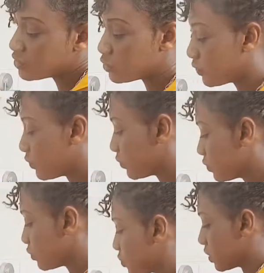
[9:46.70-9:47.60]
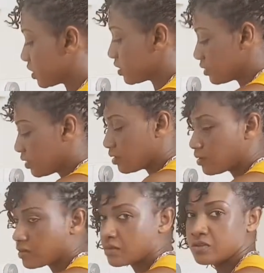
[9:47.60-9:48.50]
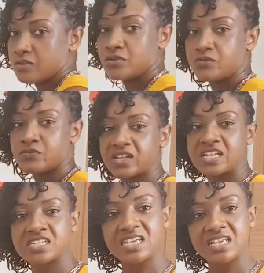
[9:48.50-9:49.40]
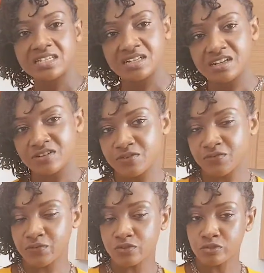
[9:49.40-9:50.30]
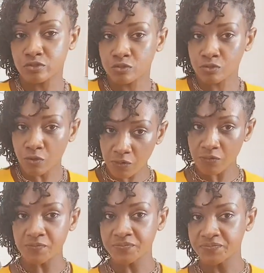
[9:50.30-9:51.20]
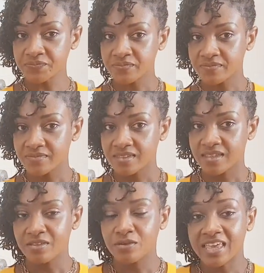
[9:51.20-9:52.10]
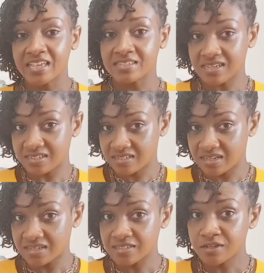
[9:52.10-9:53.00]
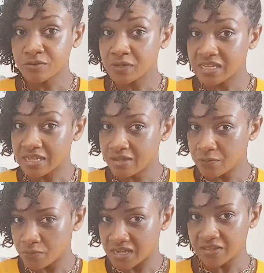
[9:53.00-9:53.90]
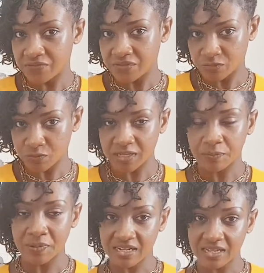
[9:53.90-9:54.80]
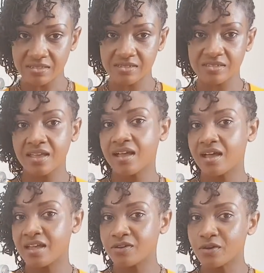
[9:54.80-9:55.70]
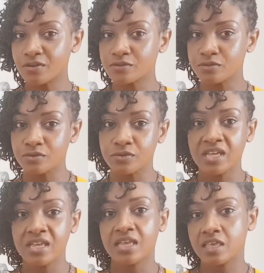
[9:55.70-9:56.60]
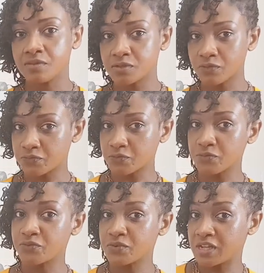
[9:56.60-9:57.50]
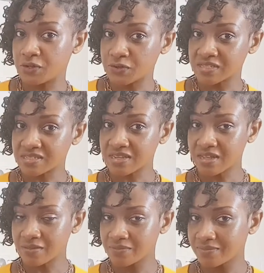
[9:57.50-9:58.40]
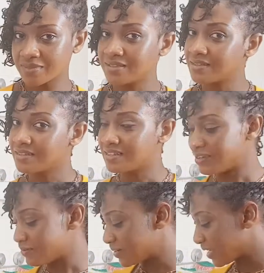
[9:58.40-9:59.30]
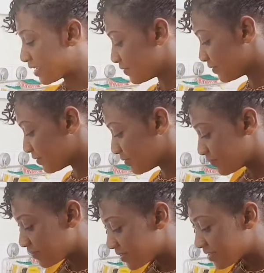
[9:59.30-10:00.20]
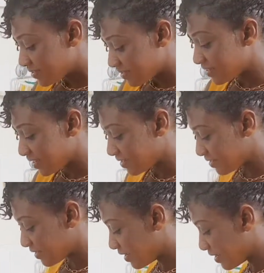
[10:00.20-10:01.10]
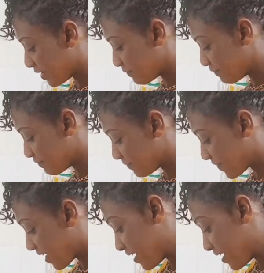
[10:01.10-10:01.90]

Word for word: your food well, you finish eating and you feel so, you get satiated quickly, one, if it's well balanced, and also it keeps you full for a long time. Now I have to taste any